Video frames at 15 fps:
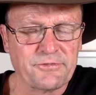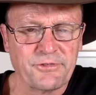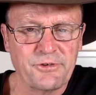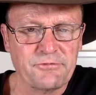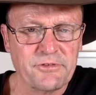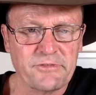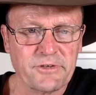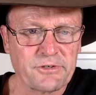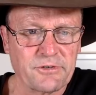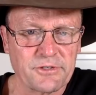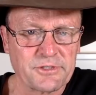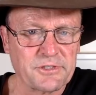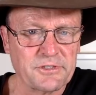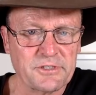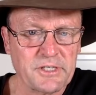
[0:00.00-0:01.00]
through river
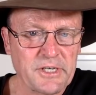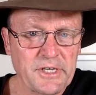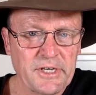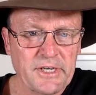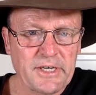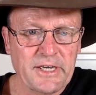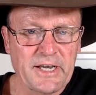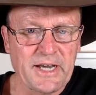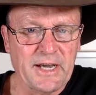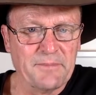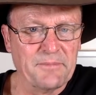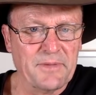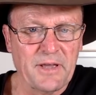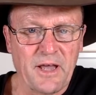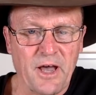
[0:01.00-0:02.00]
crossings um,